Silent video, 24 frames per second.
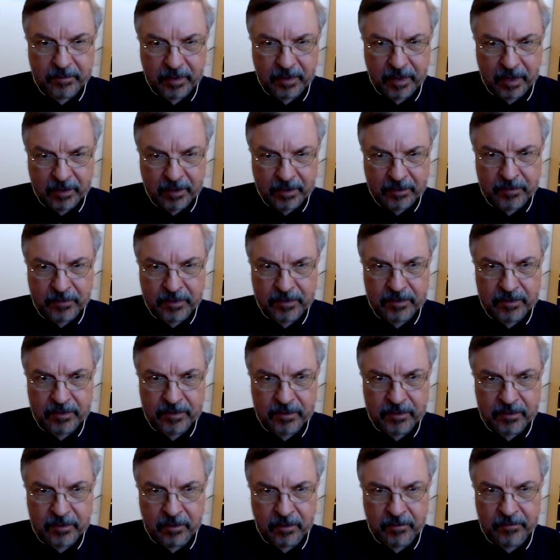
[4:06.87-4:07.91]

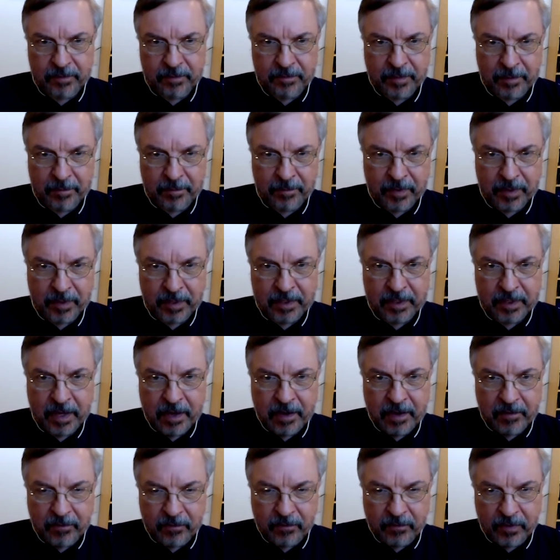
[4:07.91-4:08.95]
characteristics of the membrane
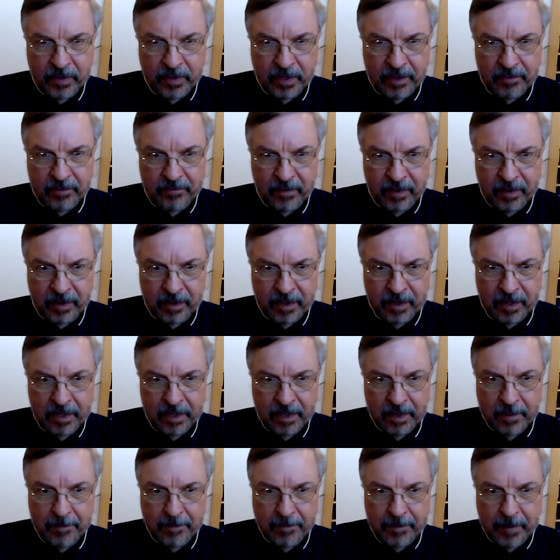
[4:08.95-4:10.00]
really vary
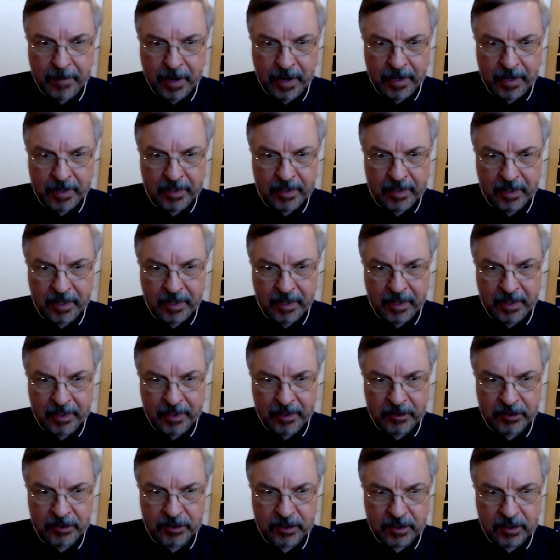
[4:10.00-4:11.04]
by
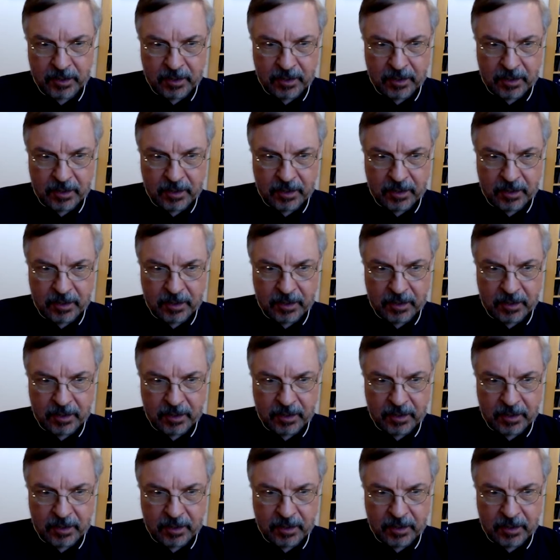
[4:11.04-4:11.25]
age.